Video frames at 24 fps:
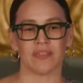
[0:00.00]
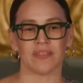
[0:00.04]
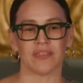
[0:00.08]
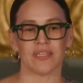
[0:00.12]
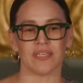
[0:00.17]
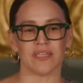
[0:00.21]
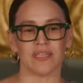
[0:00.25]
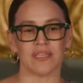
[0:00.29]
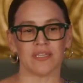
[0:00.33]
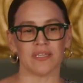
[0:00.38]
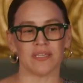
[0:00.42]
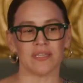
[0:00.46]

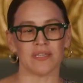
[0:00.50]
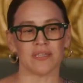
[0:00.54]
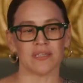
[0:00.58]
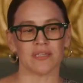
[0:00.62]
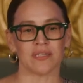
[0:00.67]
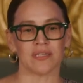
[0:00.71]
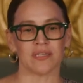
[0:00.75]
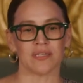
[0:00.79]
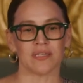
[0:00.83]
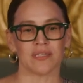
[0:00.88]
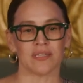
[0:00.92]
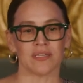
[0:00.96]

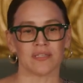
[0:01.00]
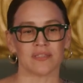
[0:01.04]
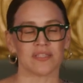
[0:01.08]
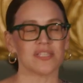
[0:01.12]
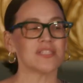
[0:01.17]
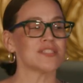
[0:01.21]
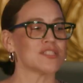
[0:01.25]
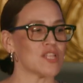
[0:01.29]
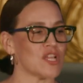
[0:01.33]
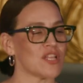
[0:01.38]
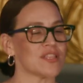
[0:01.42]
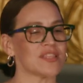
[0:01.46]

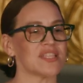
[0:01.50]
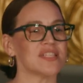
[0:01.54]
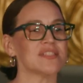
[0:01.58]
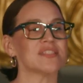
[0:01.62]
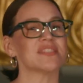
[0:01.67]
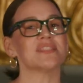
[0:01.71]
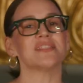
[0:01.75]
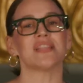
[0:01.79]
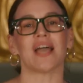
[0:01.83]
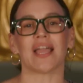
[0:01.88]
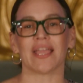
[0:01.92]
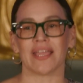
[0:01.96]

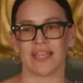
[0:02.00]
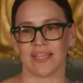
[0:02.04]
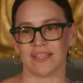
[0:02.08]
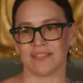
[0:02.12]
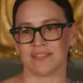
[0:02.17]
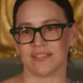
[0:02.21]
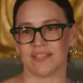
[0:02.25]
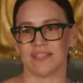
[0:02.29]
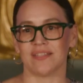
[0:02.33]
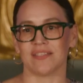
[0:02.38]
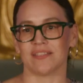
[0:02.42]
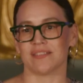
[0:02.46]
This
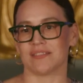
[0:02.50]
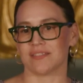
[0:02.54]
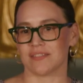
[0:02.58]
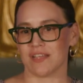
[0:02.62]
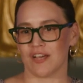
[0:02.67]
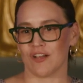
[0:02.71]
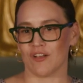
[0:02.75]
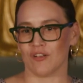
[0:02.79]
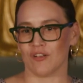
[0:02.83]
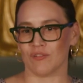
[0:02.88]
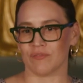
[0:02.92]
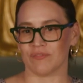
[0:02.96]
night in
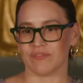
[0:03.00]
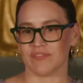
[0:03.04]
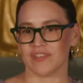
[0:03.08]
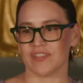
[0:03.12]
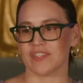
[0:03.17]
itself